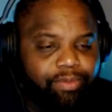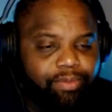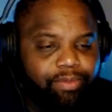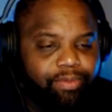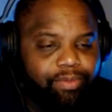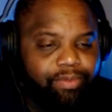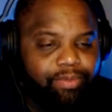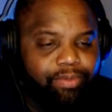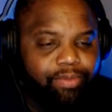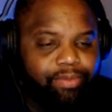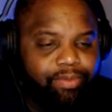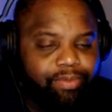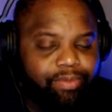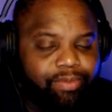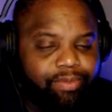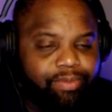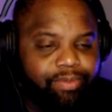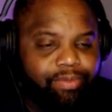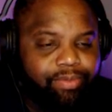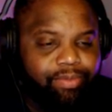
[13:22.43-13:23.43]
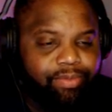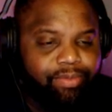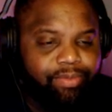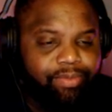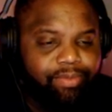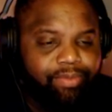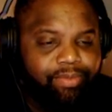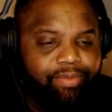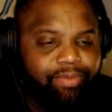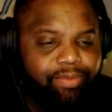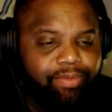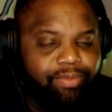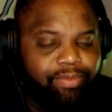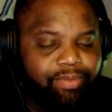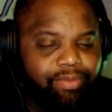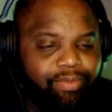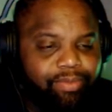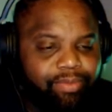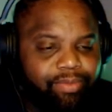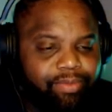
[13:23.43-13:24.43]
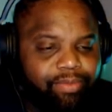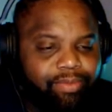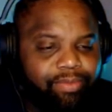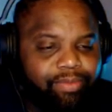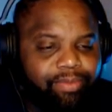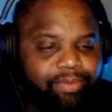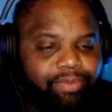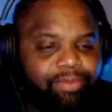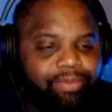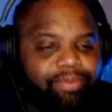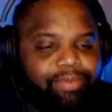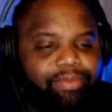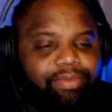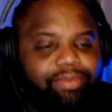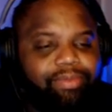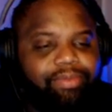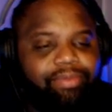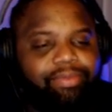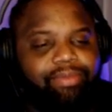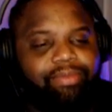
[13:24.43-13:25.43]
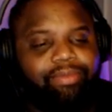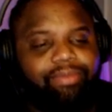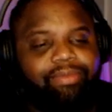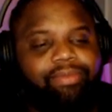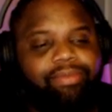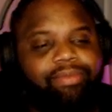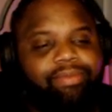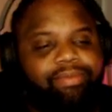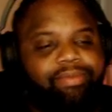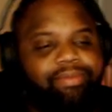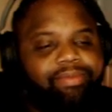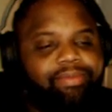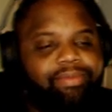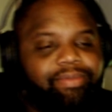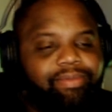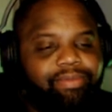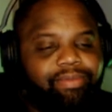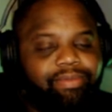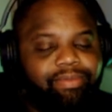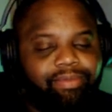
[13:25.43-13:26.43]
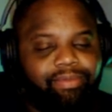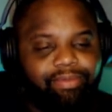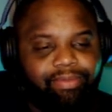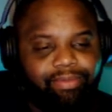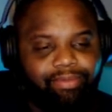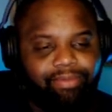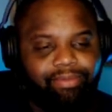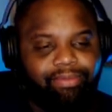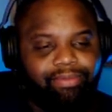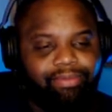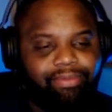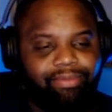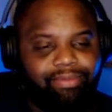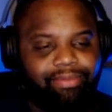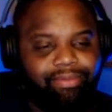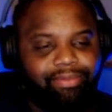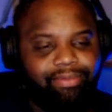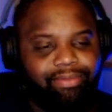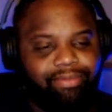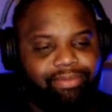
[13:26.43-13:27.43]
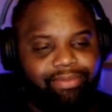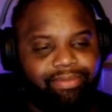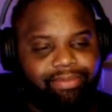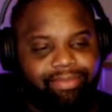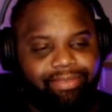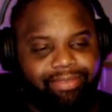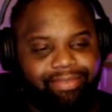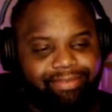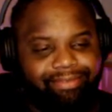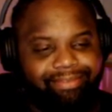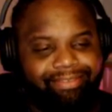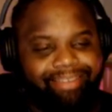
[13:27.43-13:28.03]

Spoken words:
This person isn't speaking.